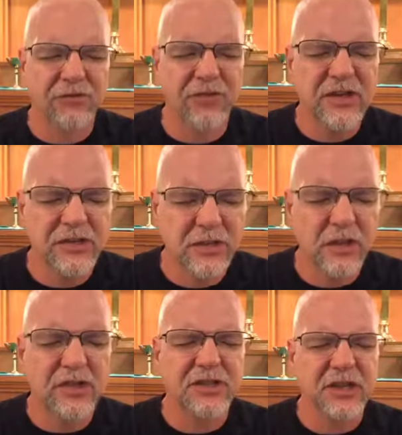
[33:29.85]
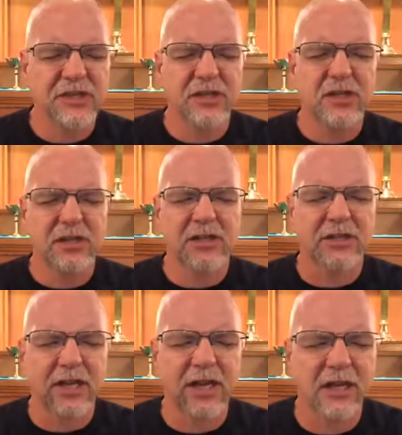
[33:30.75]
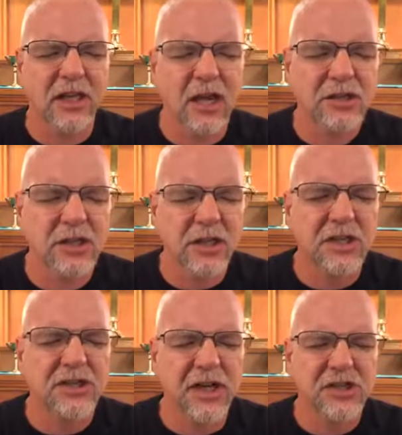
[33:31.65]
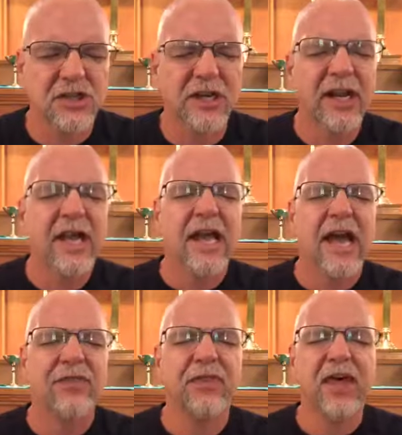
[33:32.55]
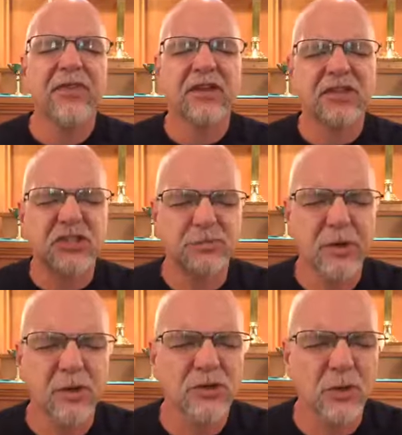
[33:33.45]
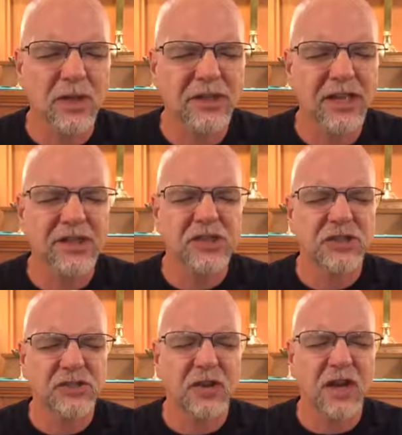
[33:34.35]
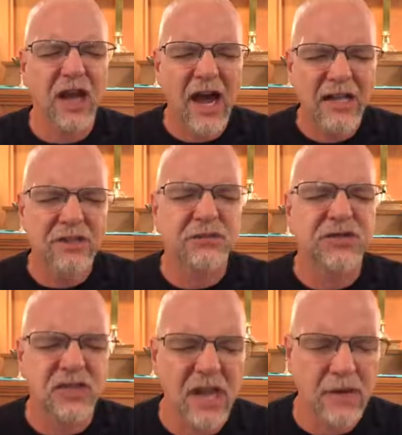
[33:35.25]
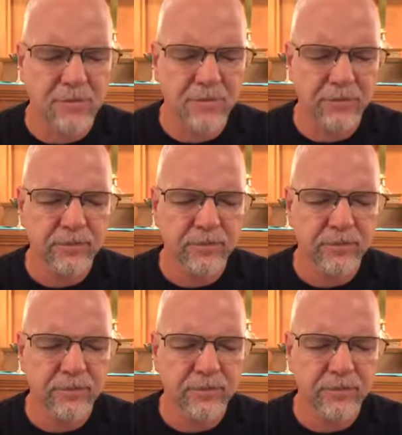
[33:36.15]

Physical addiction, the psychological addiction, and then the spiritual addiction to the lies of Satan.